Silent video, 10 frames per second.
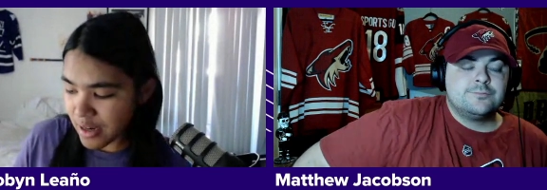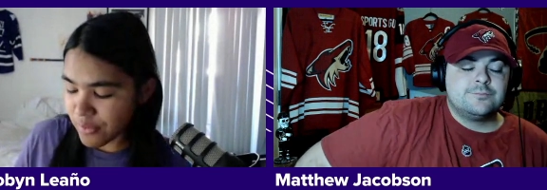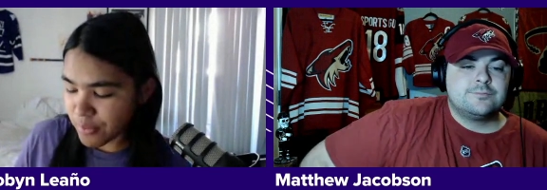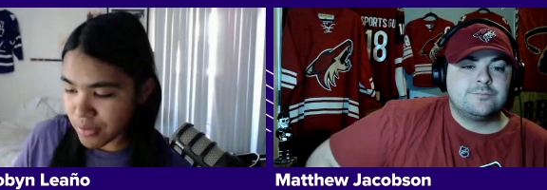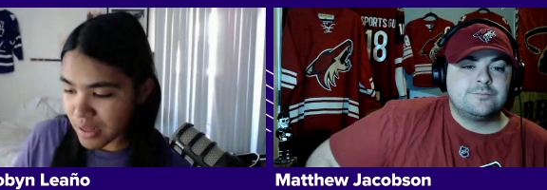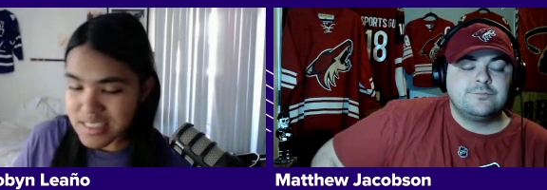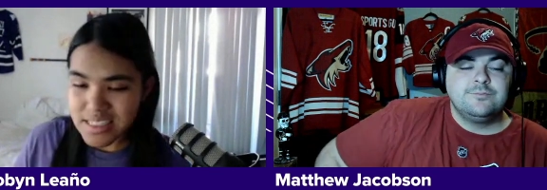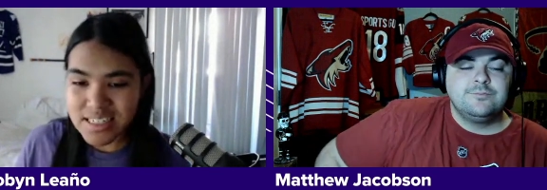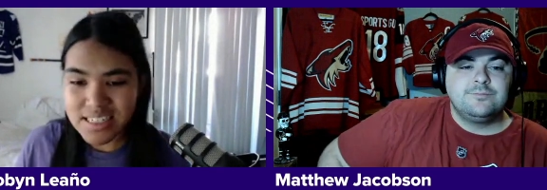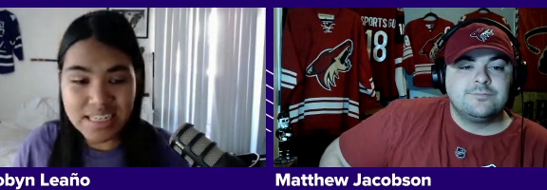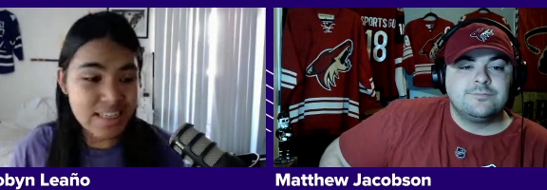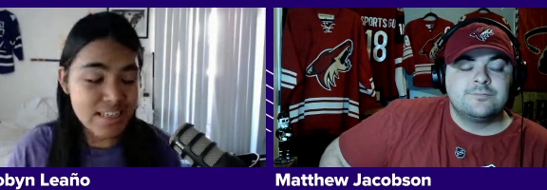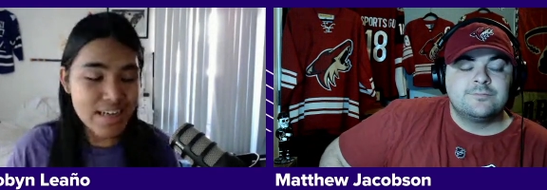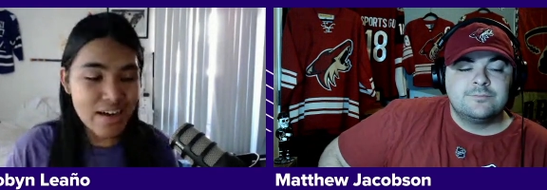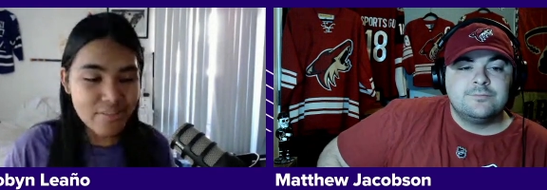Speaker 1: It's got a lot of
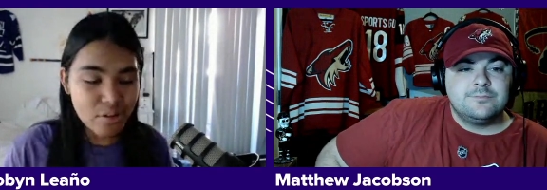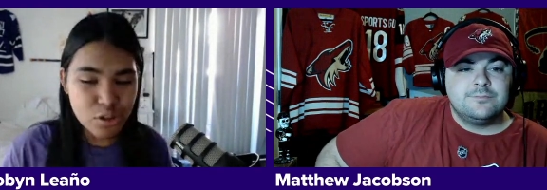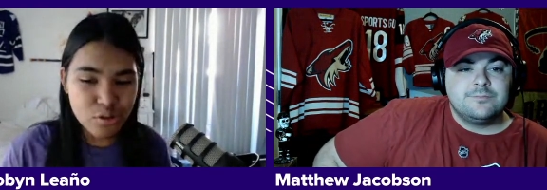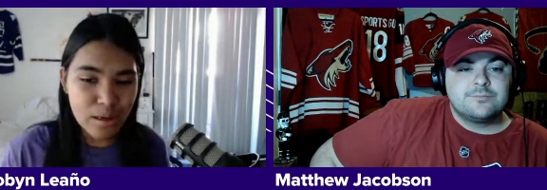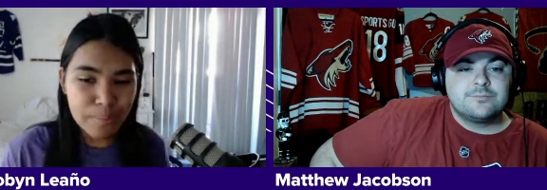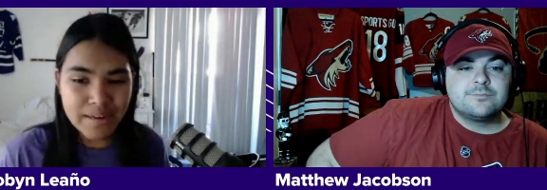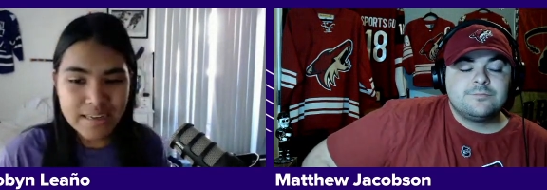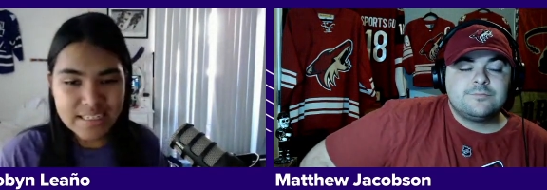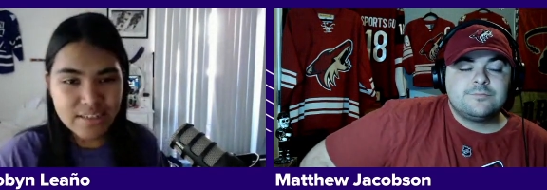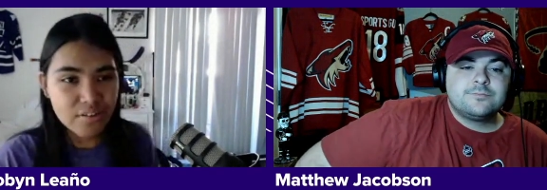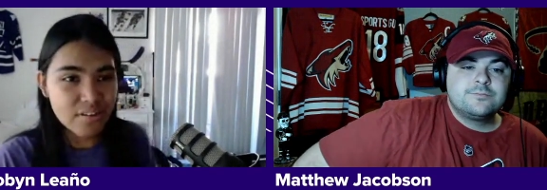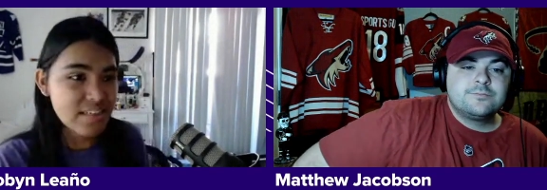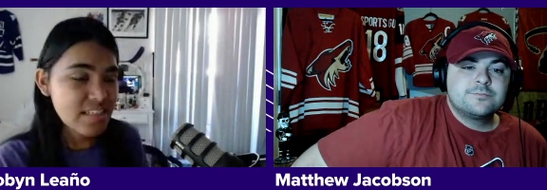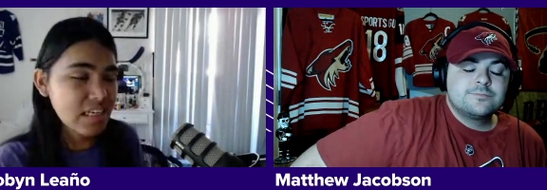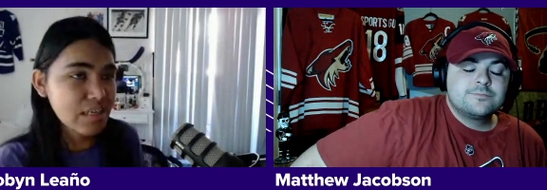pluses. It does have those
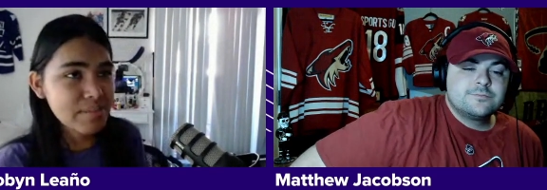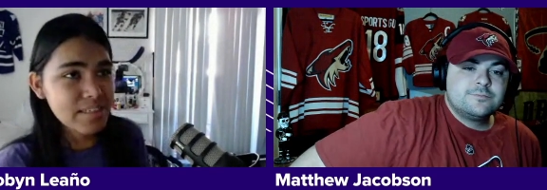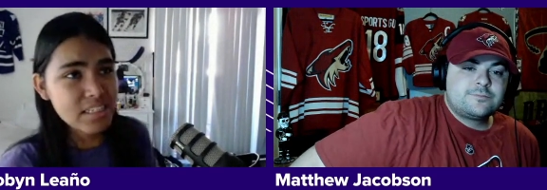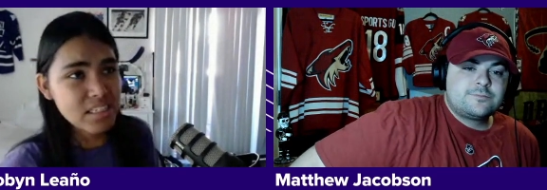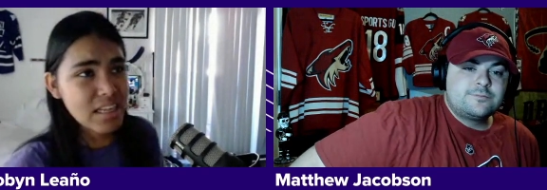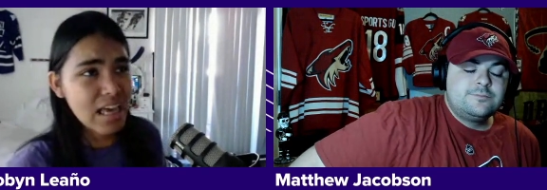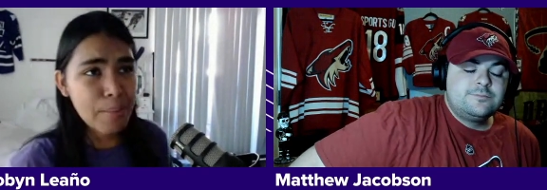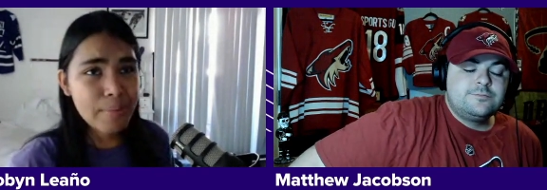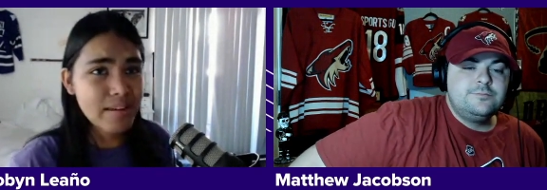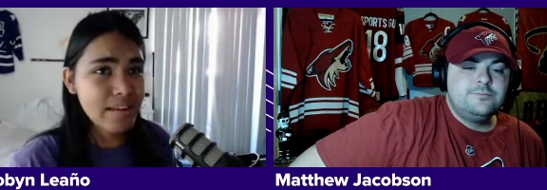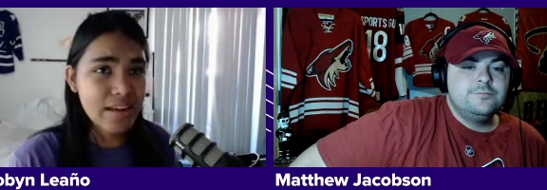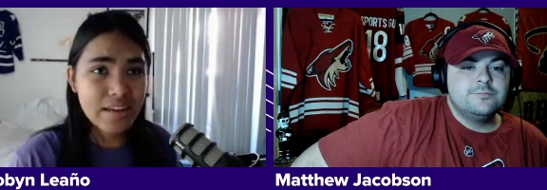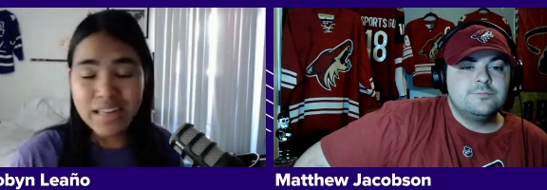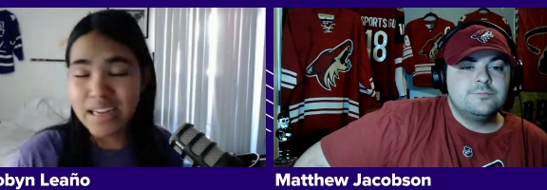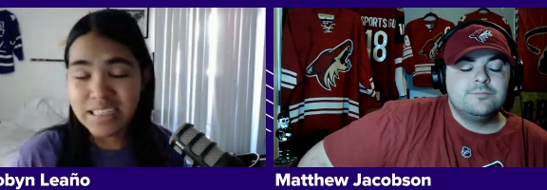drawbacks, you know, things that could potentially
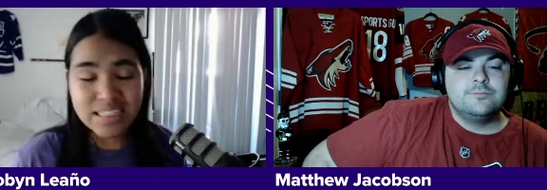happen.